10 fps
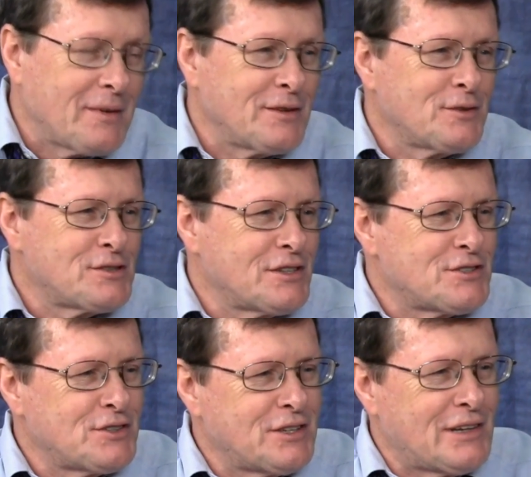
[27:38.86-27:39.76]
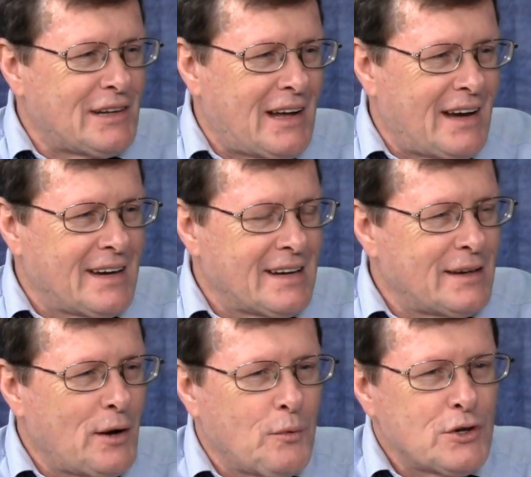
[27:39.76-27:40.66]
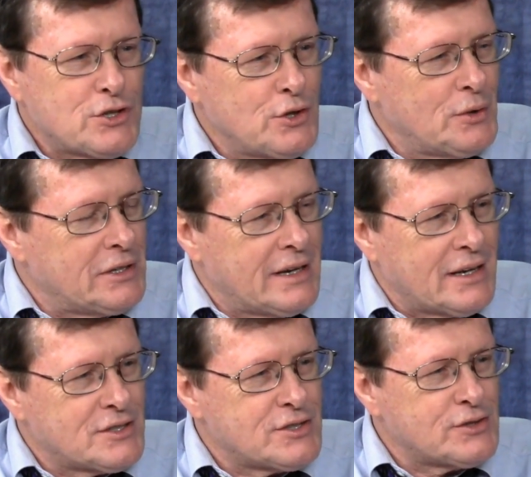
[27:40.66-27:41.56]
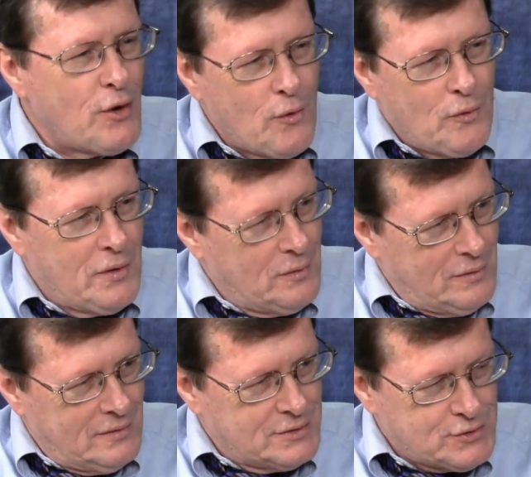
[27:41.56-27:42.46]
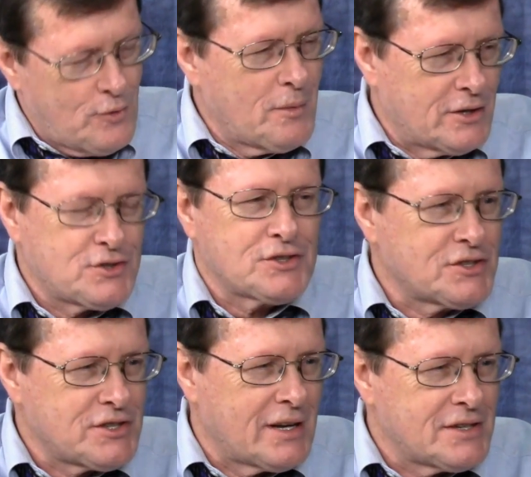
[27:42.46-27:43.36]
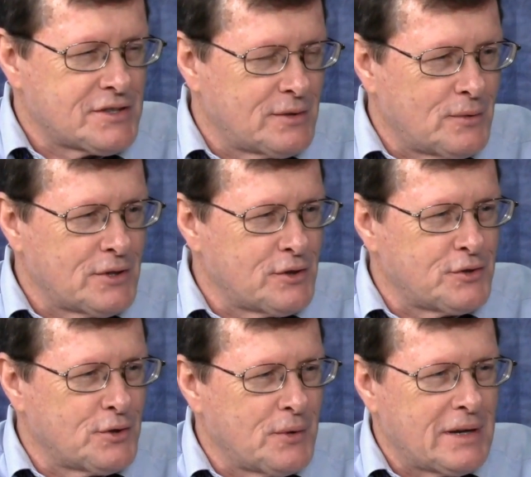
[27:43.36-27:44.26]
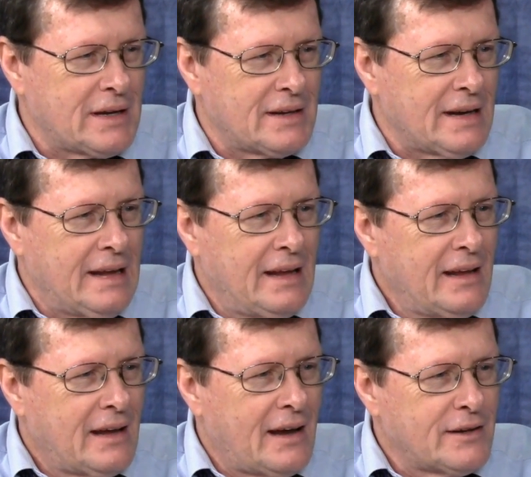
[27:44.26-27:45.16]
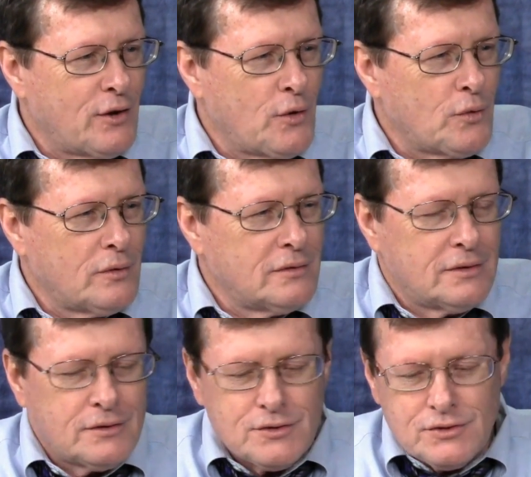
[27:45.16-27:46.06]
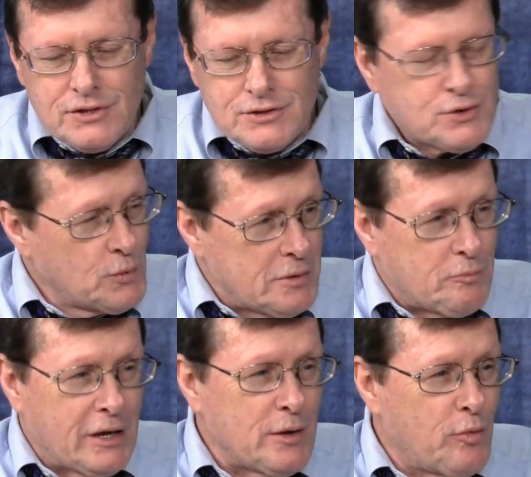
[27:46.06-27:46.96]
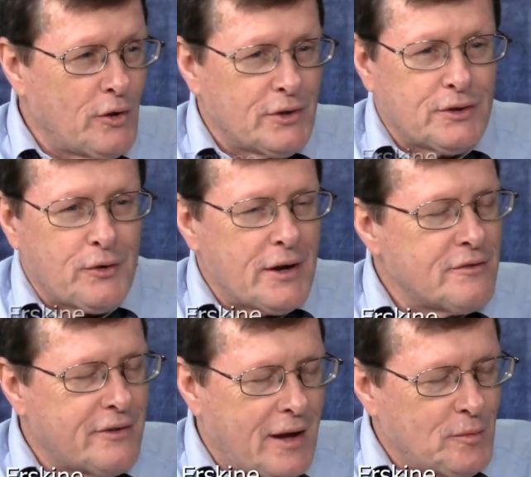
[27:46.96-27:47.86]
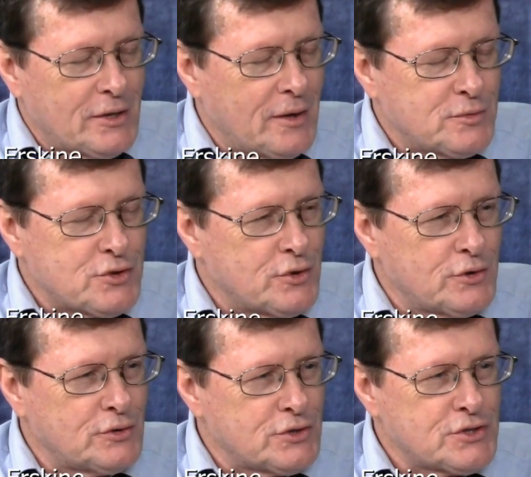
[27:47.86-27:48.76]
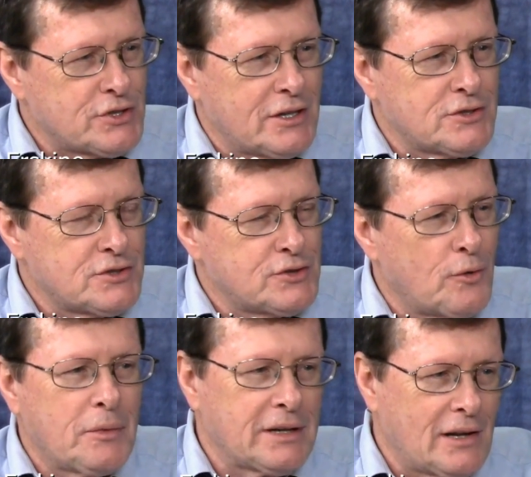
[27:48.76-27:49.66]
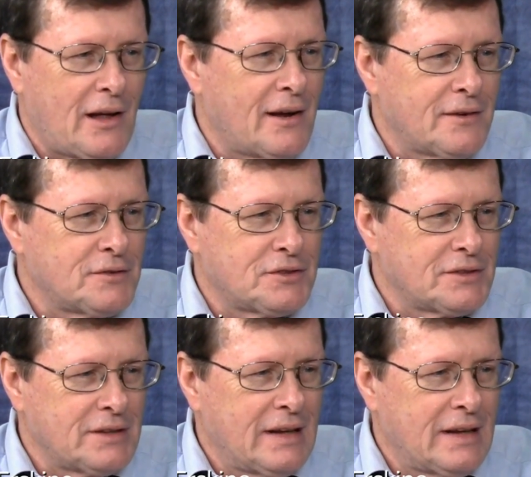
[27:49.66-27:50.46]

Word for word: You're such a delight, and I well, wish you, you and Nick so, so much success in what Thanks. you're doing. And I know you're such sweet people and a great family. I'm sure you'll just touch so many lives and